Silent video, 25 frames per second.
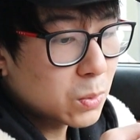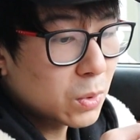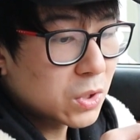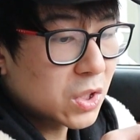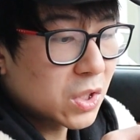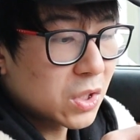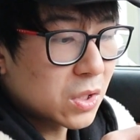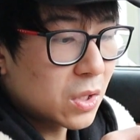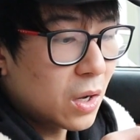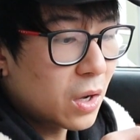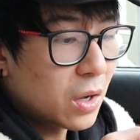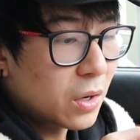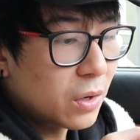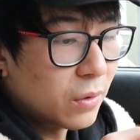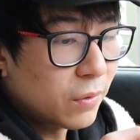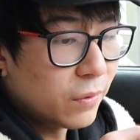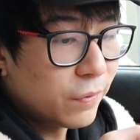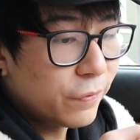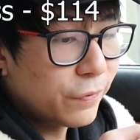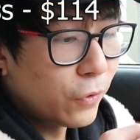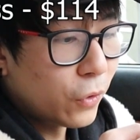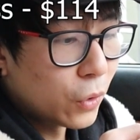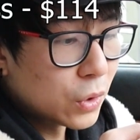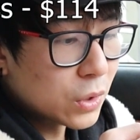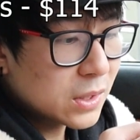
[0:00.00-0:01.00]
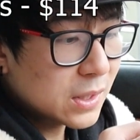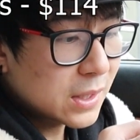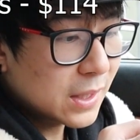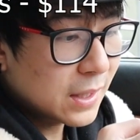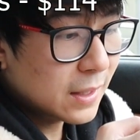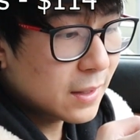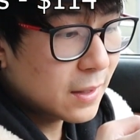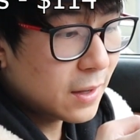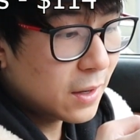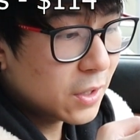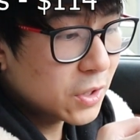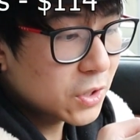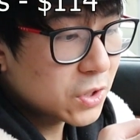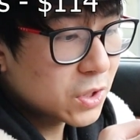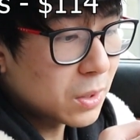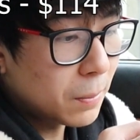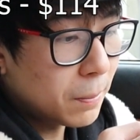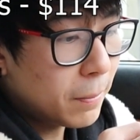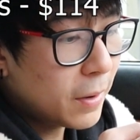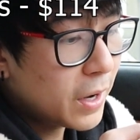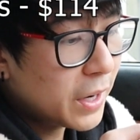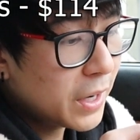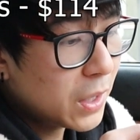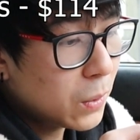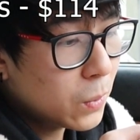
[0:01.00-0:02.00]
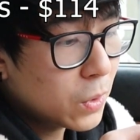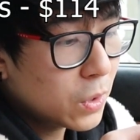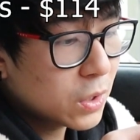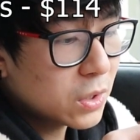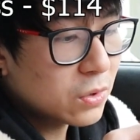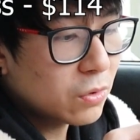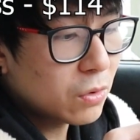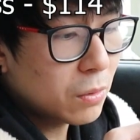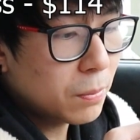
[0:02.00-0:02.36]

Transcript: which was $114. The bodywork to